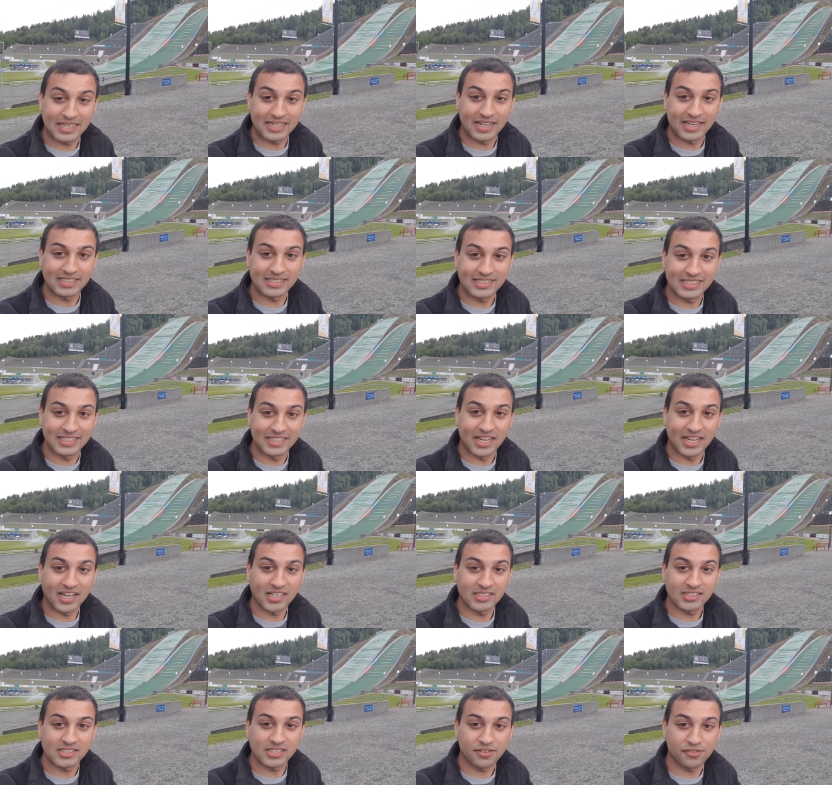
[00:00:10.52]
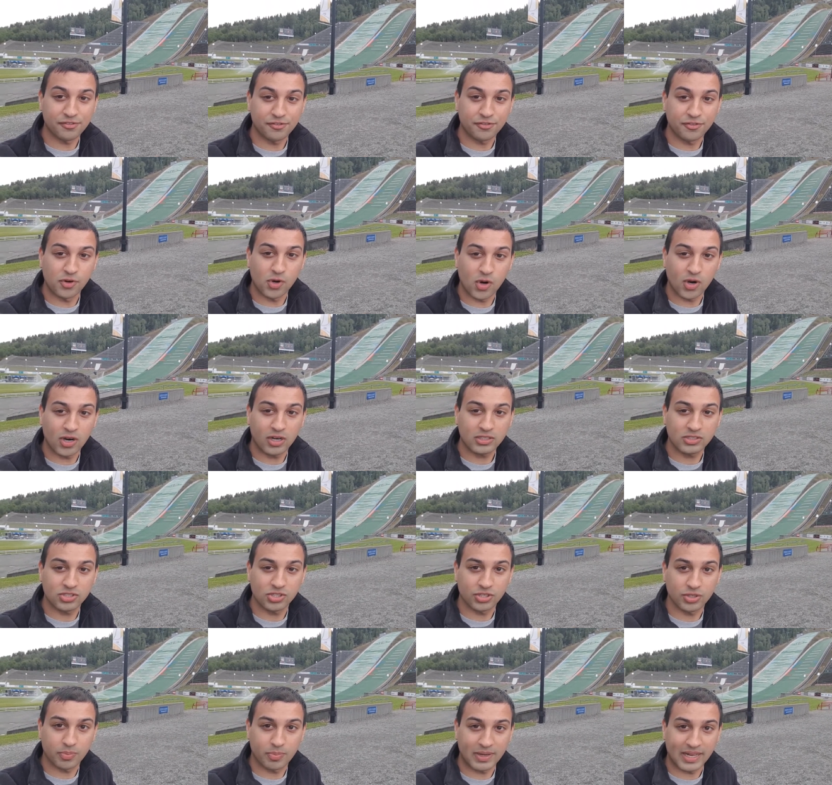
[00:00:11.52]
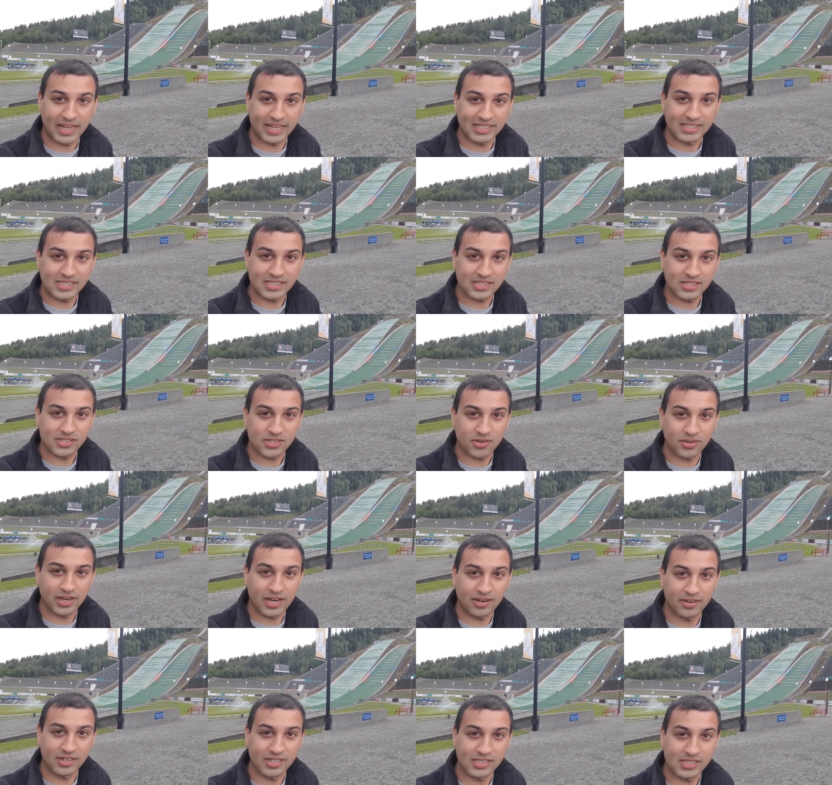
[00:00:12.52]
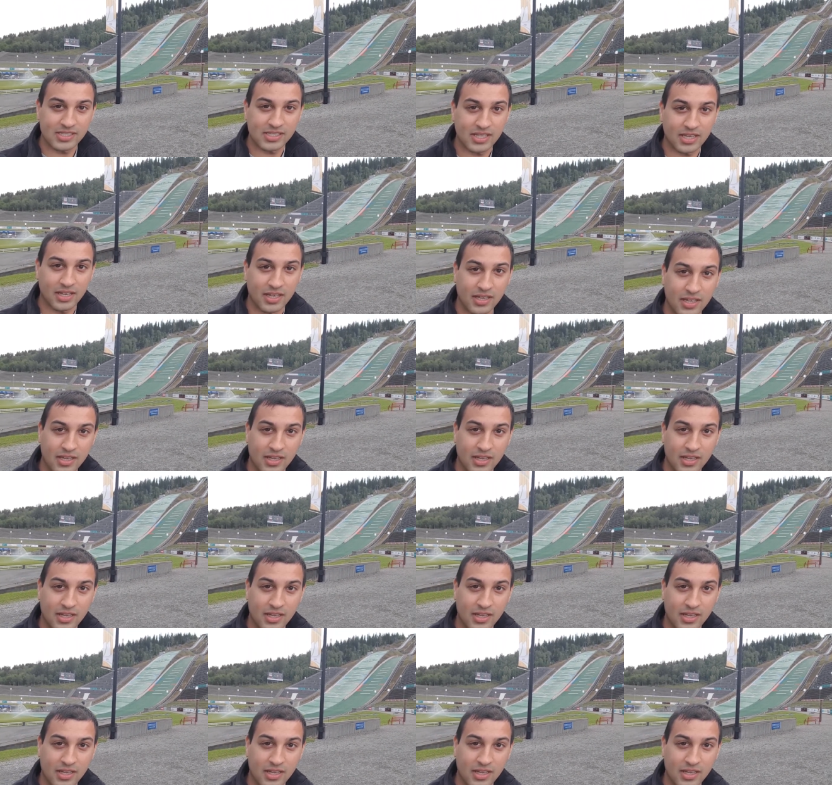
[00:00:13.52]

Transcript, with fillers: in 1994 took place. So here is the